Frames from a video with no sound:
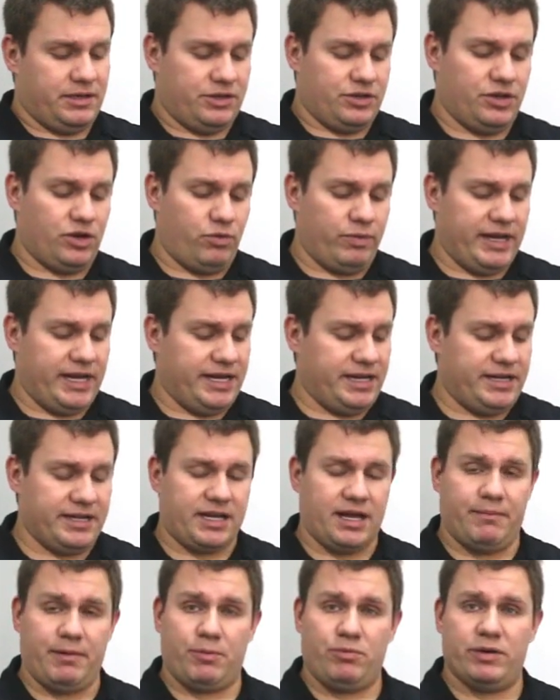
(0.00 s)
You know, we needed to
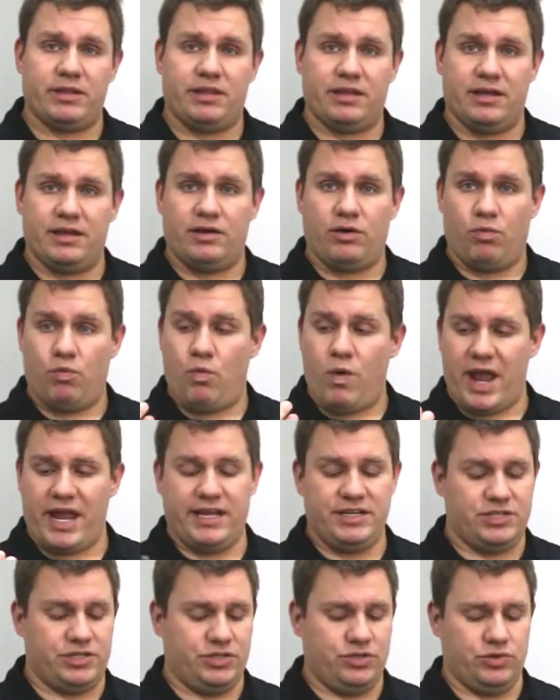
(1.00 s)
come up with a
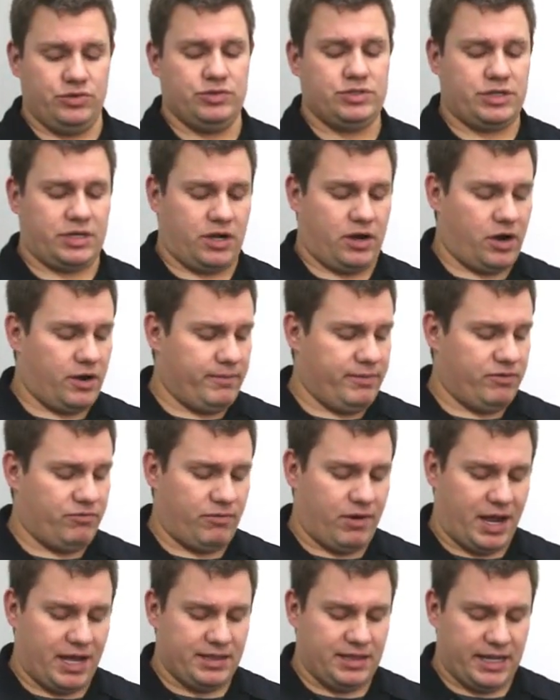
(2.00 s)
way to use a carbon
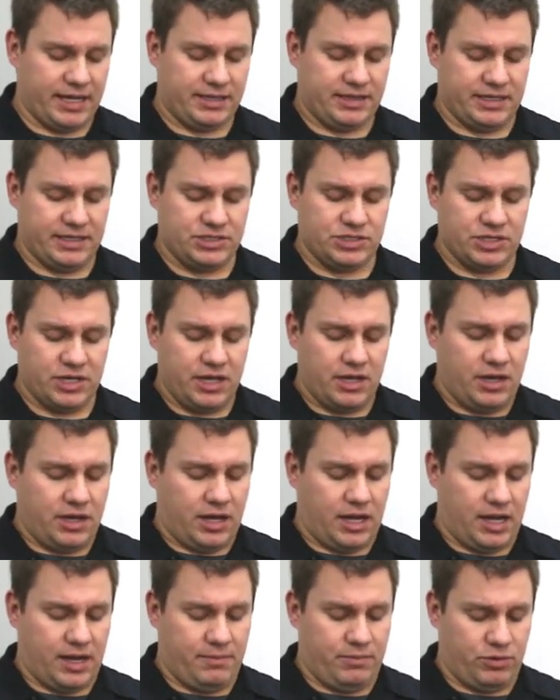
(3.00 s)
rod like this,
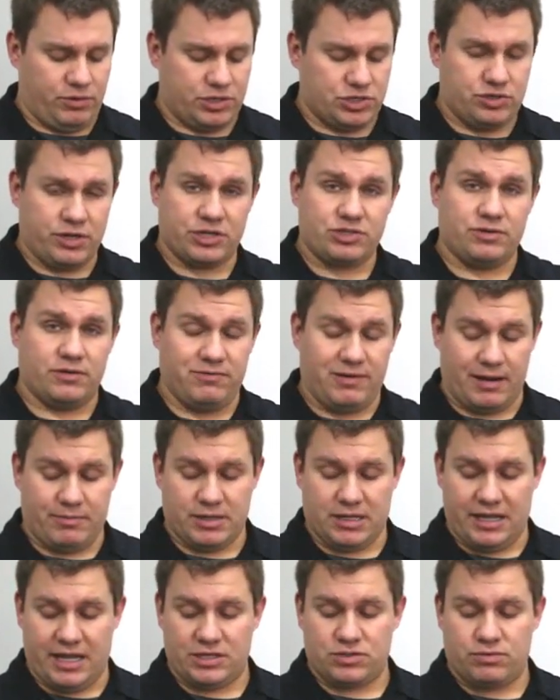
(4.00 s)
or structural
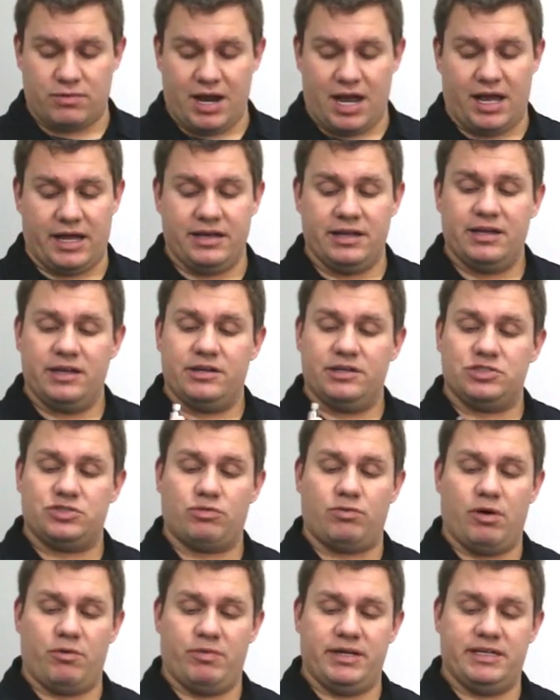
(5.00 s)
fiberglass rod. So
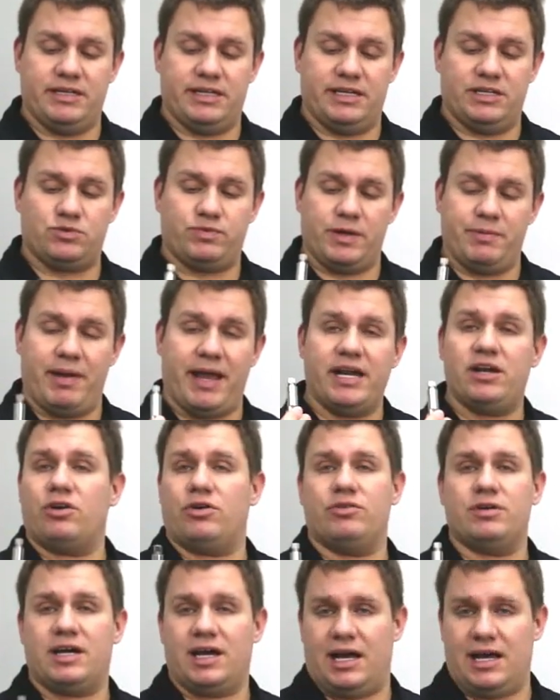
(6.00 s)
what we did is we made our
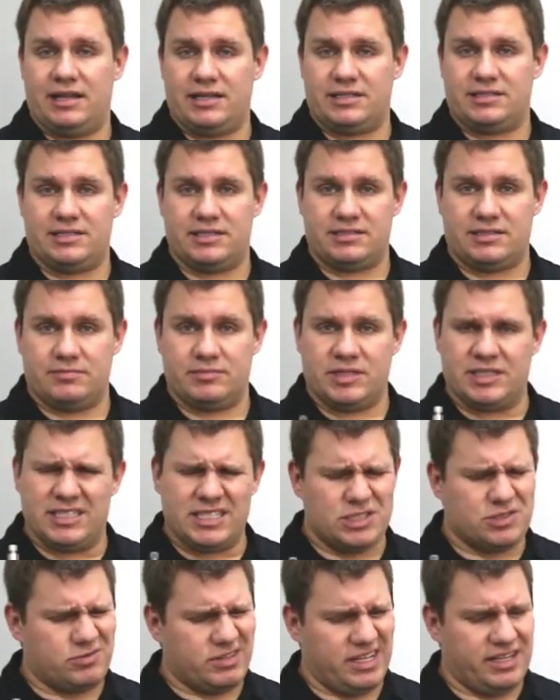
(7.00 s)
own collet system, because
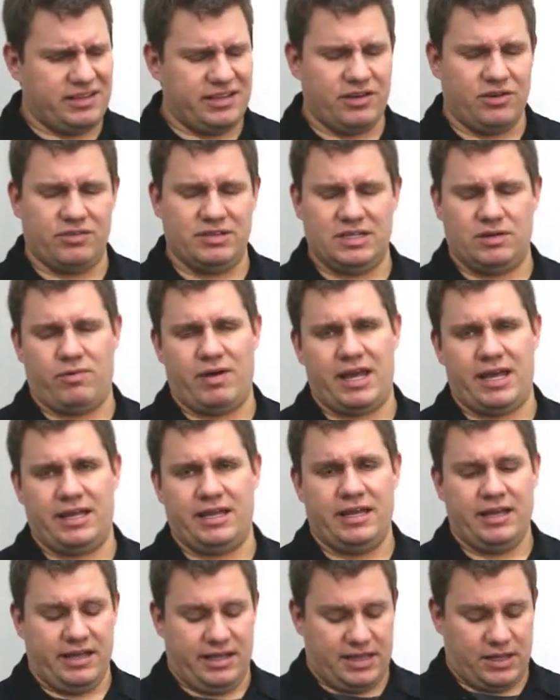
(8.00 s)
this is really the only way
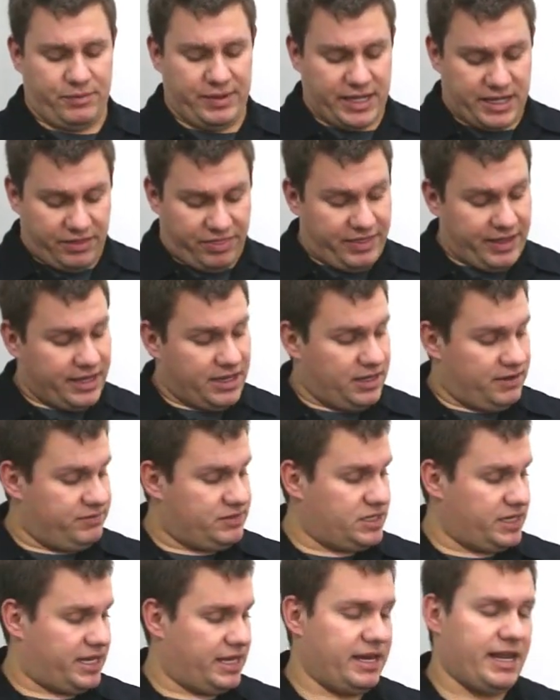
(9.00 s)
that we could think of
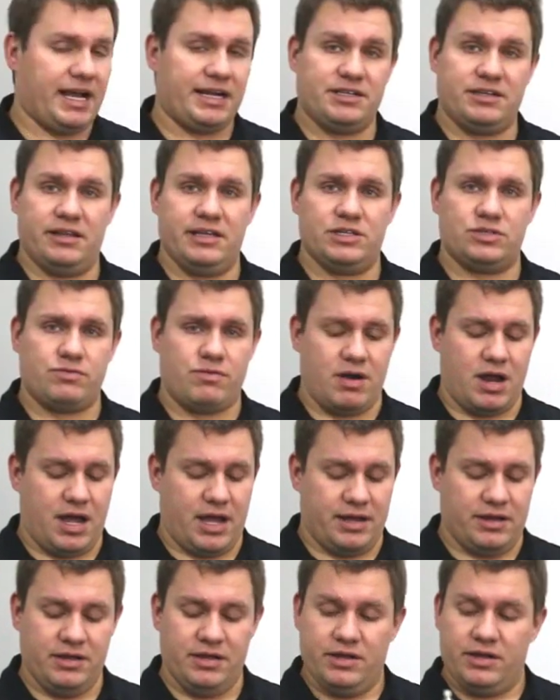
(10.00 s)
to connect to this
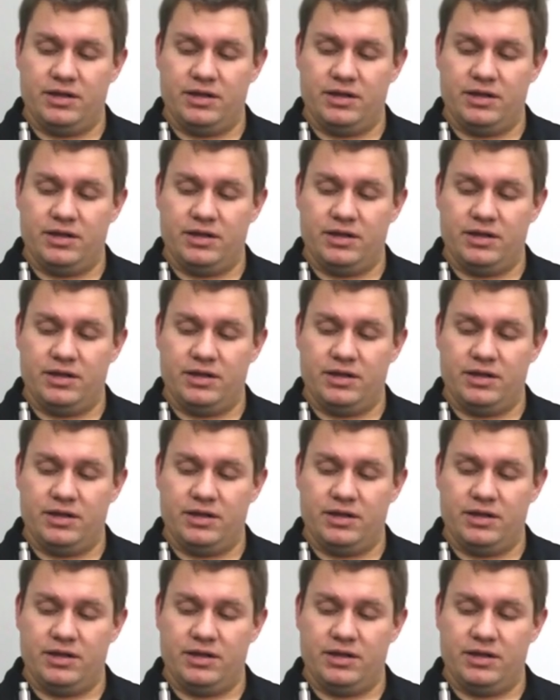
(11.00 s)
rod.